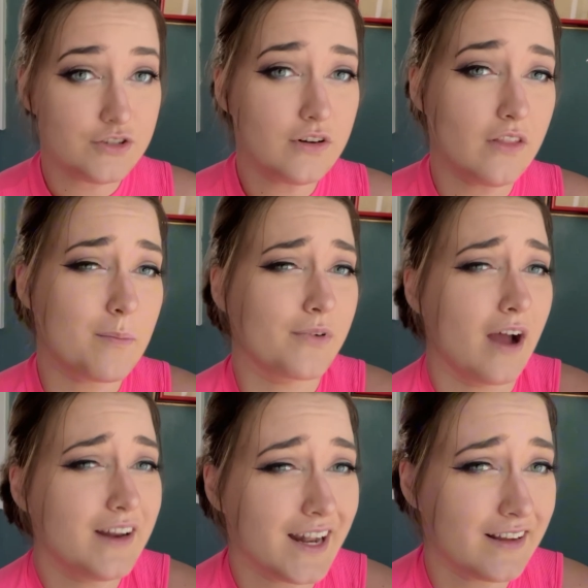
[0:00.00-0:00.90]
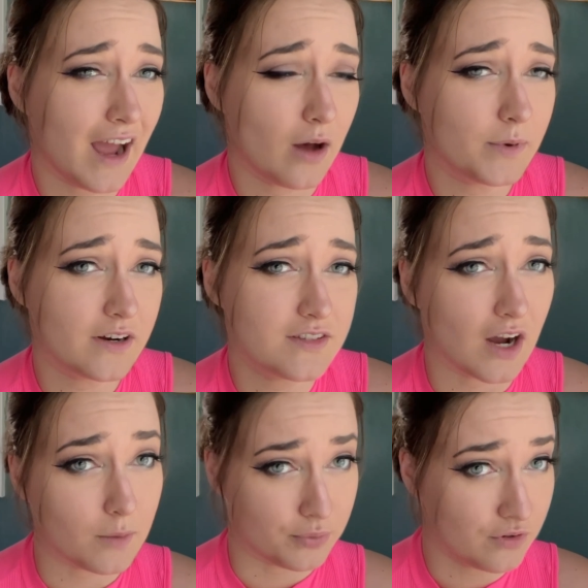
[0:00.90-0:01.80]
you know that brown-headed cowbirds
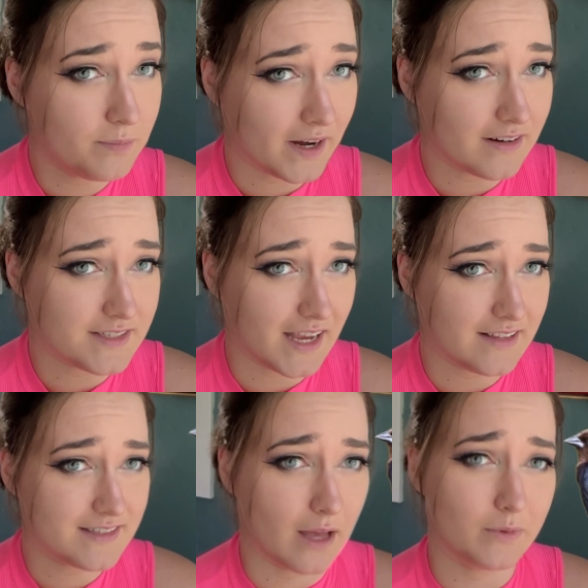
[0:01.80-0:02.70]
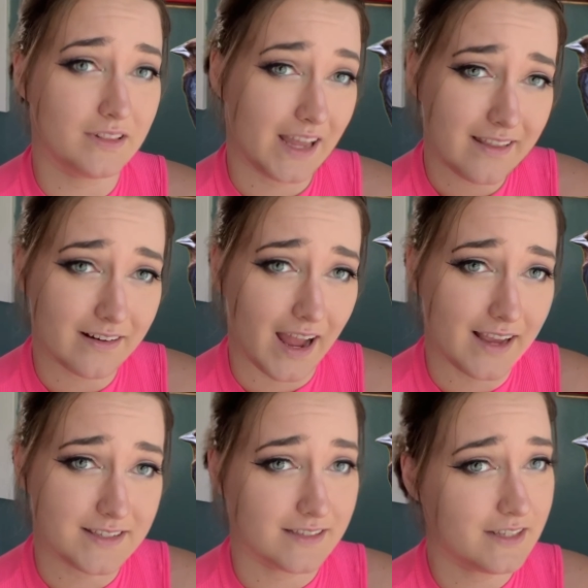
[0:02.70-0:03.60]
are brood parasites that will lay their
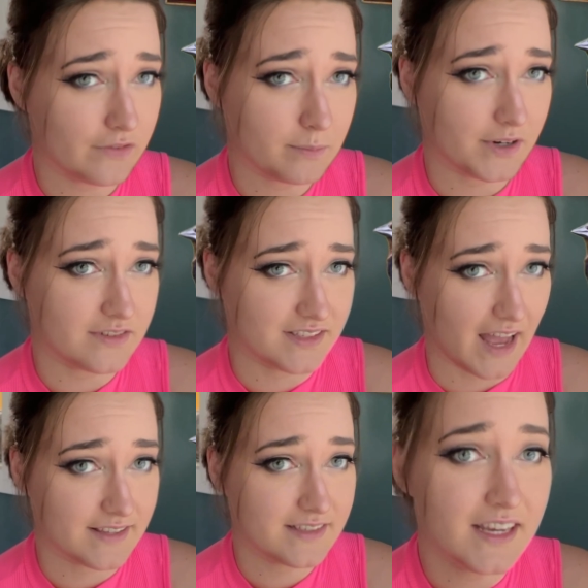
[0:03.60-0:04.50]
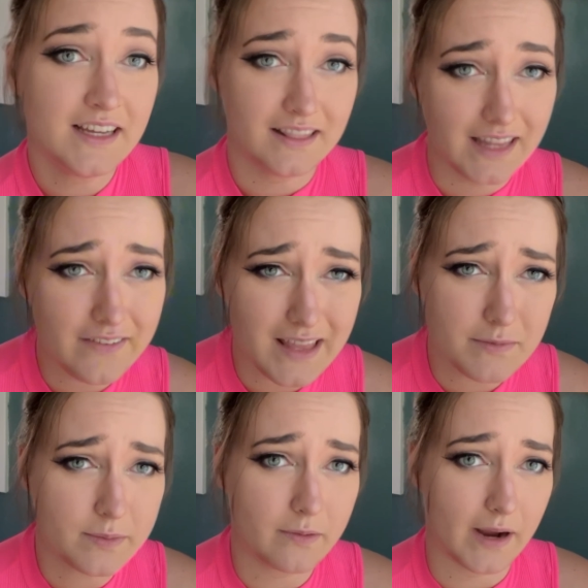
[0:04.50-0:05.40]
eggs in different birds' nests, leaving them
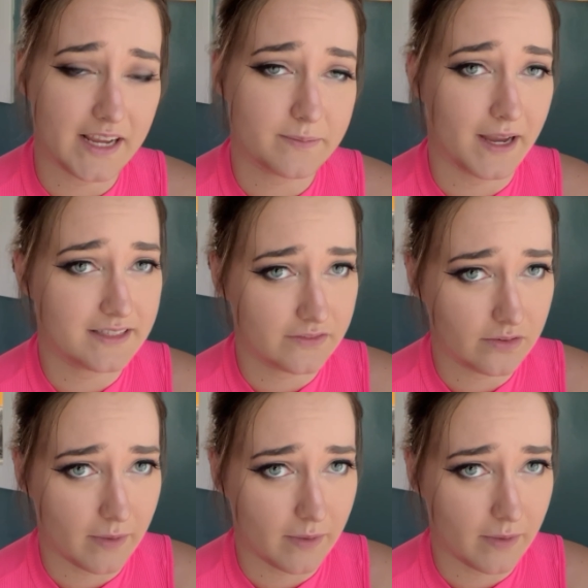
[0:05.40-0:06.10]
to be raised by a different